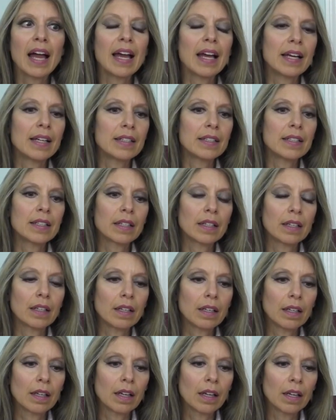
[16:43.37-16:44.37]
and
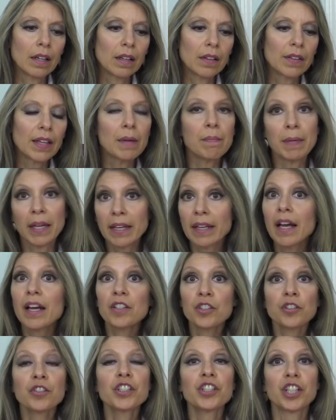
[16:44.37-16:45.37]
they make
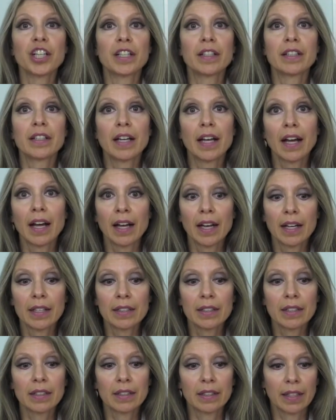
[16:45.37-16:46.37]
estrogen,
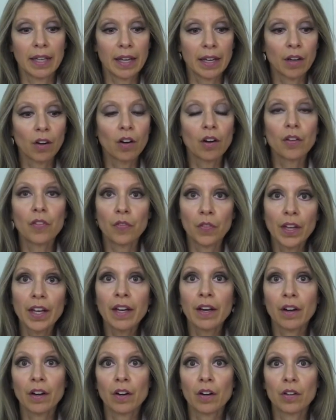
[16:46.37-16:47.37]
and they are
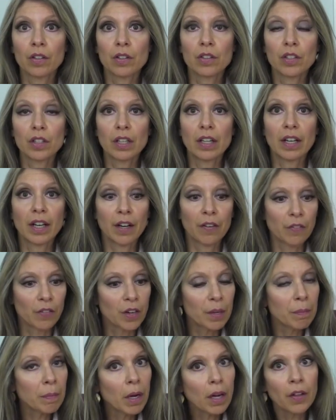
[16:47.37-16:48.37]
there
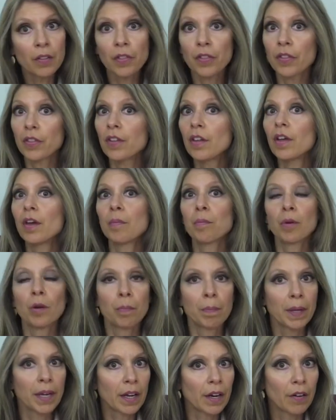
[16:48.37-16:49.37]
every month
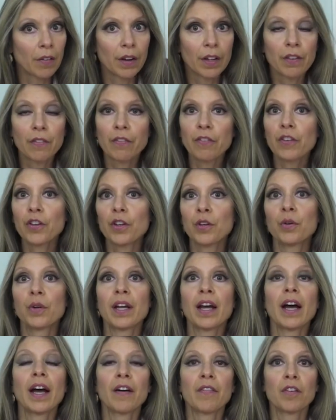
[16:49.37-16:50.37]
preparing for you
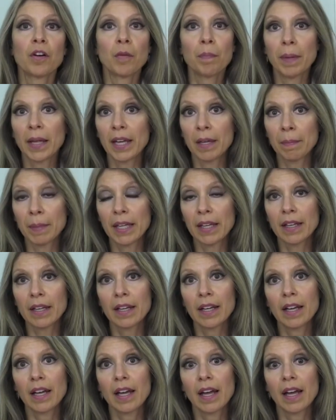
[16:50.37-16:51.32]
to have a baby.